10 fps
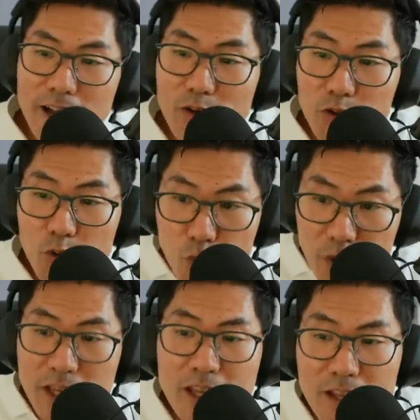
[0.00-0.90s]
or the
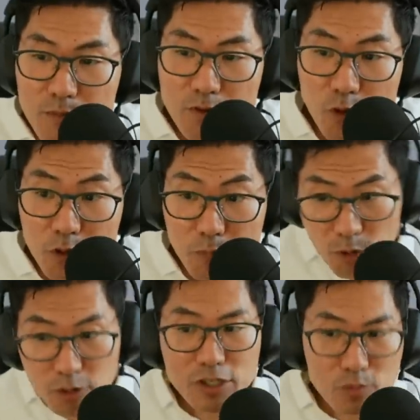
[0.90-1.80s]
weekend before the
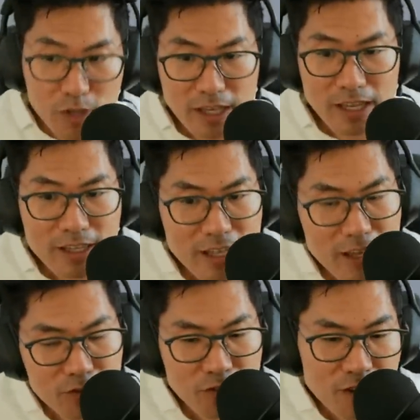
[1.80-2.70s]
Berkshire weekend,
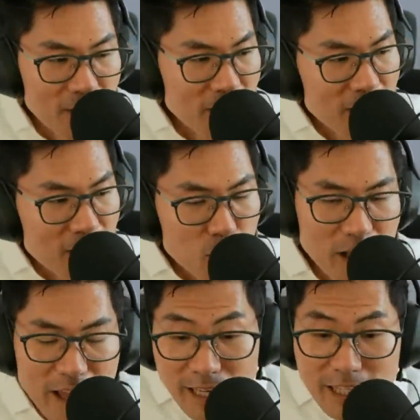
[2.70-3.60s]
if, well,
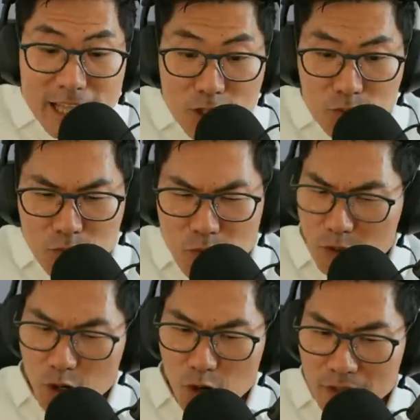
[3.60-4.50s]
at least that's what we would
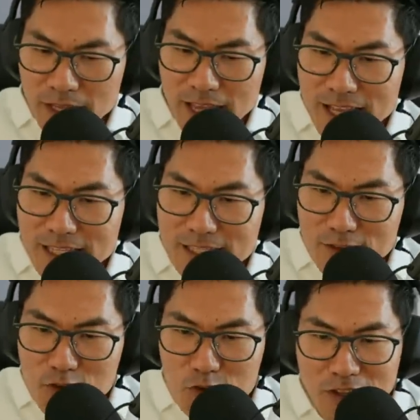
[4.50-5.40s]
call it, I guess, if
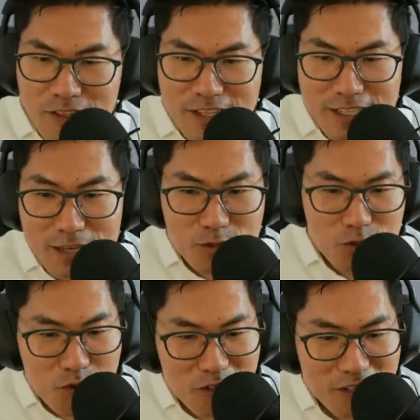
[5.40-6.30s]
you're running the same
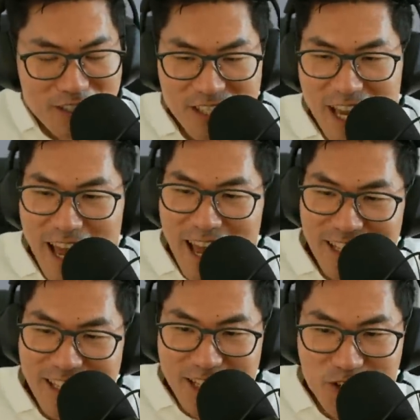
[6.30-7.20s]
circles
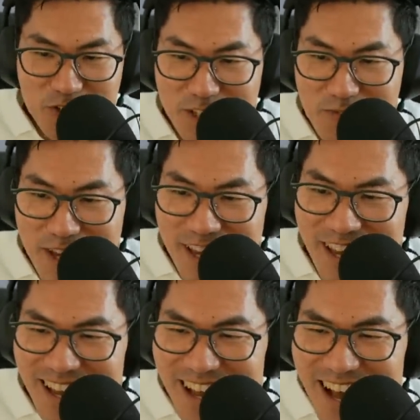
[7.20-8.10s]
as Chris and me.
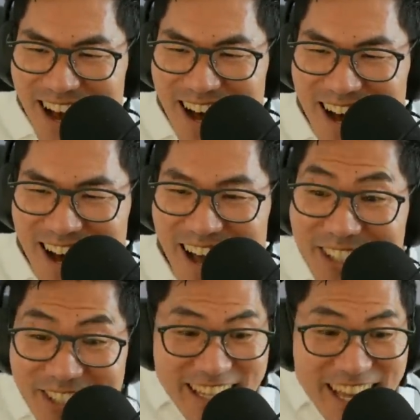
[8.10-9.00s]
And
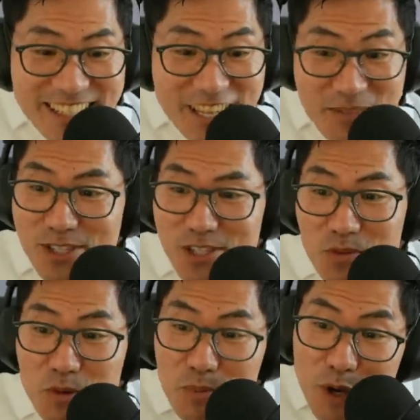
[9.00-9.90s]
today's episode
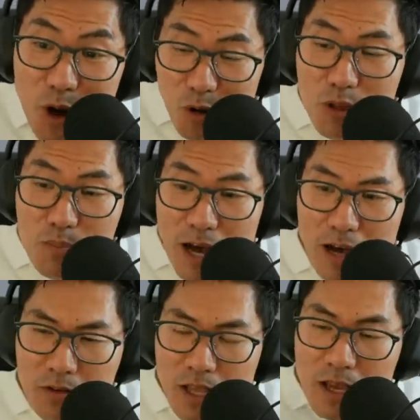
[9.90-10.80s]
will be all
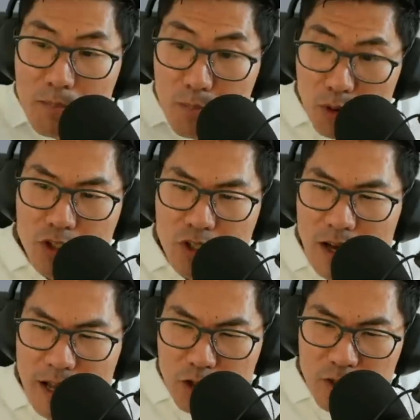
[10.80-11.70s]
about Berkshire.
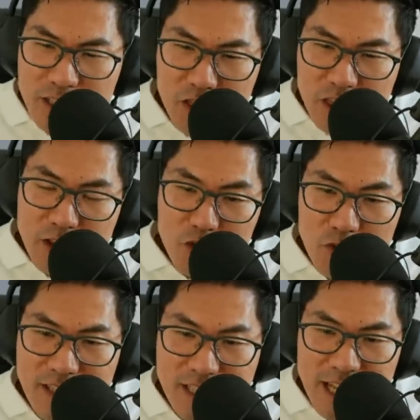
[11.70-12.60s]
And Chris, I think you've
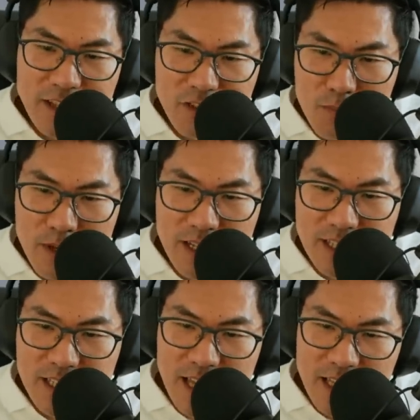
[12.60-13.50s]
attended the meeting
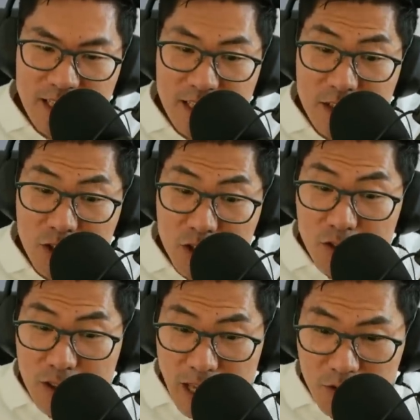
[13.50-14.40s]
since
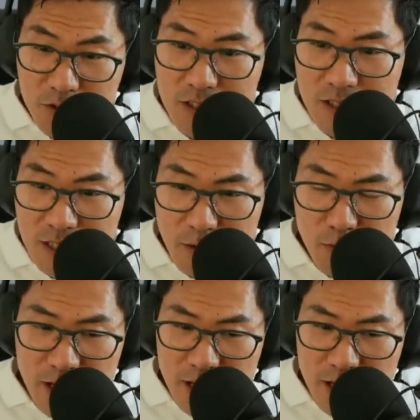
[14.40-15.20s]
2000. Is that right?